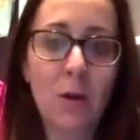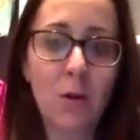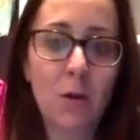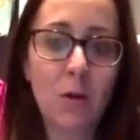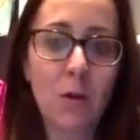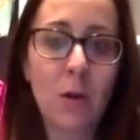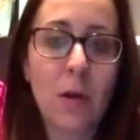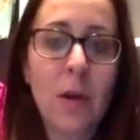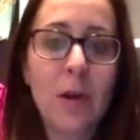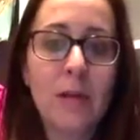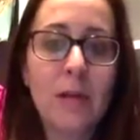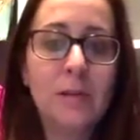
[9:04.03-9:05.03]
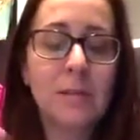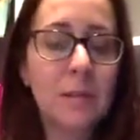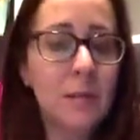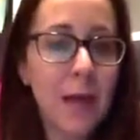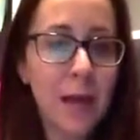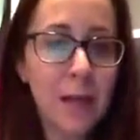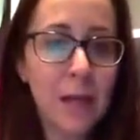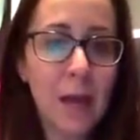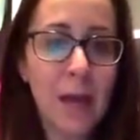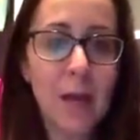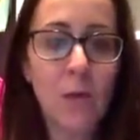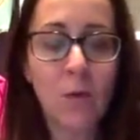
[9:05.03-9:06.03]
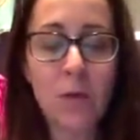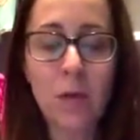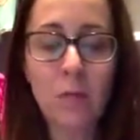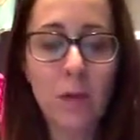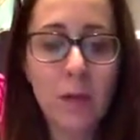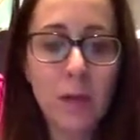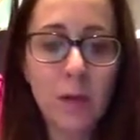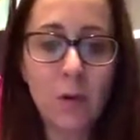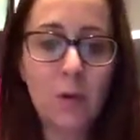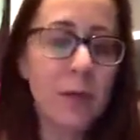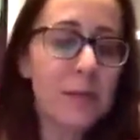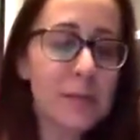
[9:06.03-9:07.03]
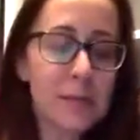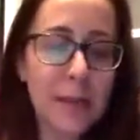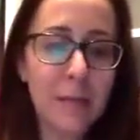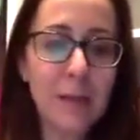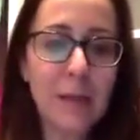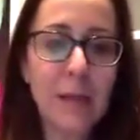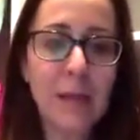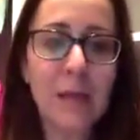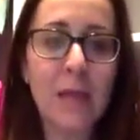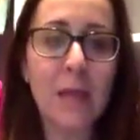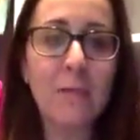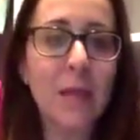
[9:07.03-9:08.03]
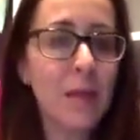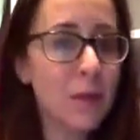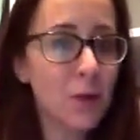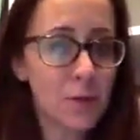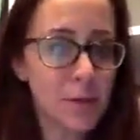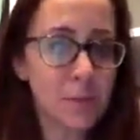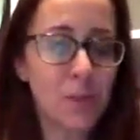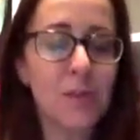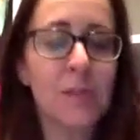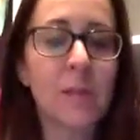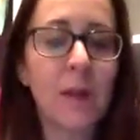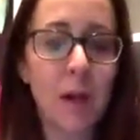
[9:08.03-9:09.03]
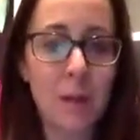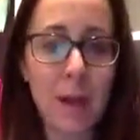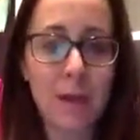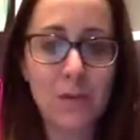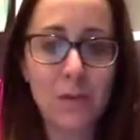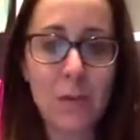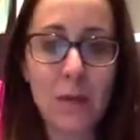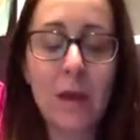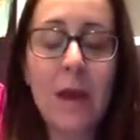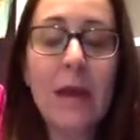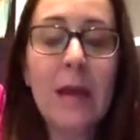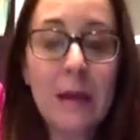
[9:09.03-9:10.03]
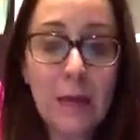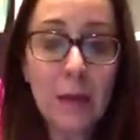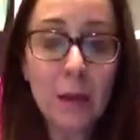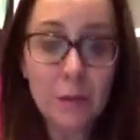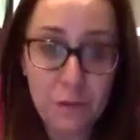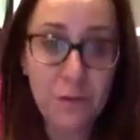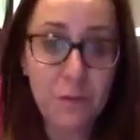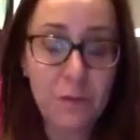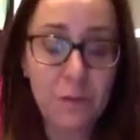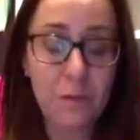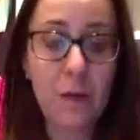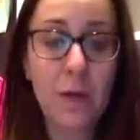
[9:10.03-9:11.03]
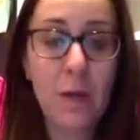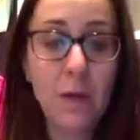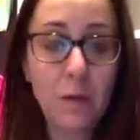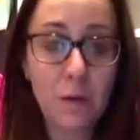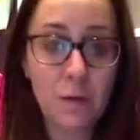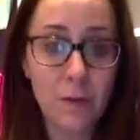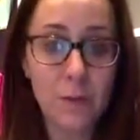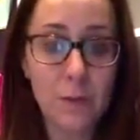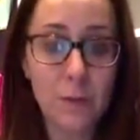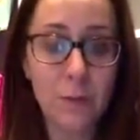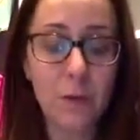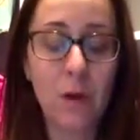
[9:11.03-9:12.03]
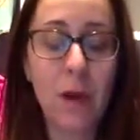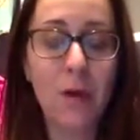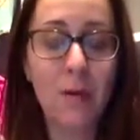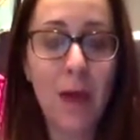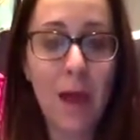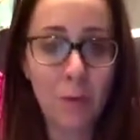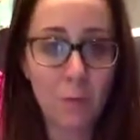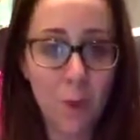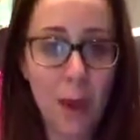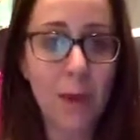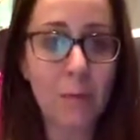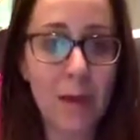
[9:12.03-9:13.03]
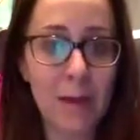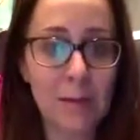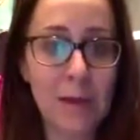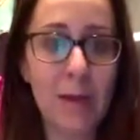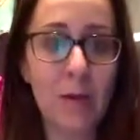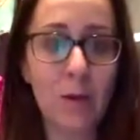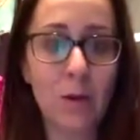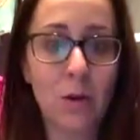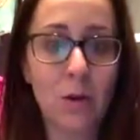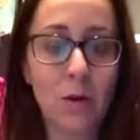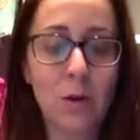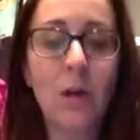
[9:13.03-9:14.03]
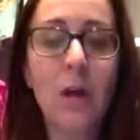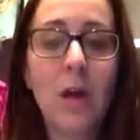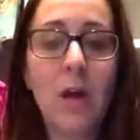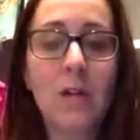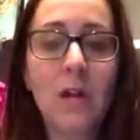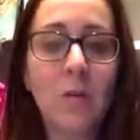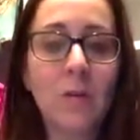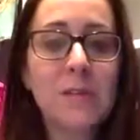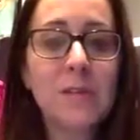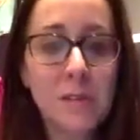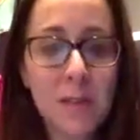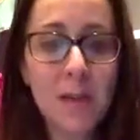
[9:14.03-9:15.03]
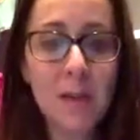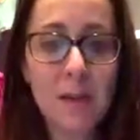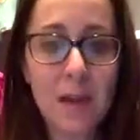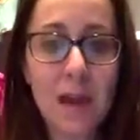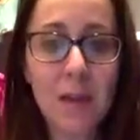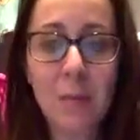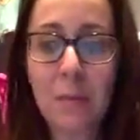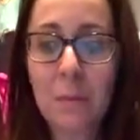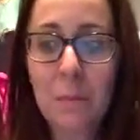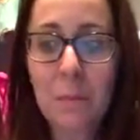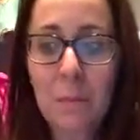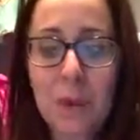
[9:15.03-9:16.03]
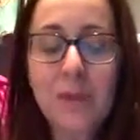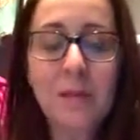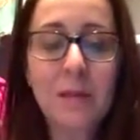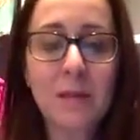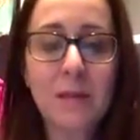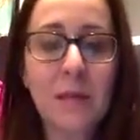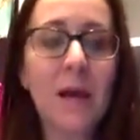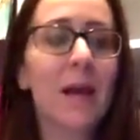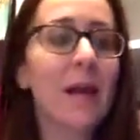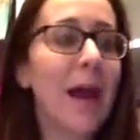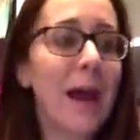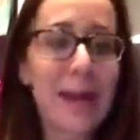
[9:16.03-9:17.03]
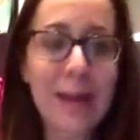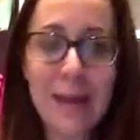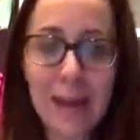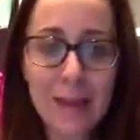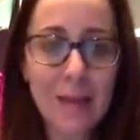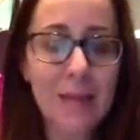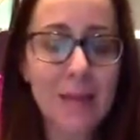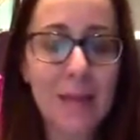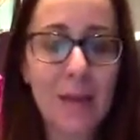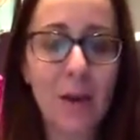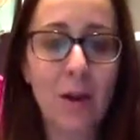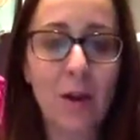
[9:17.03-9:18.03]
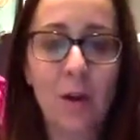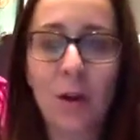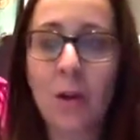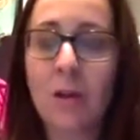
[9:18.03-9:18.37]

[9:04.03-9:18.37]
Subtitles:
article. They see the headline, or they read it, or they skim it, and then they make their assumptions and they come after me. If either of these people had read my entire article, they would see that I basically said, I get that they are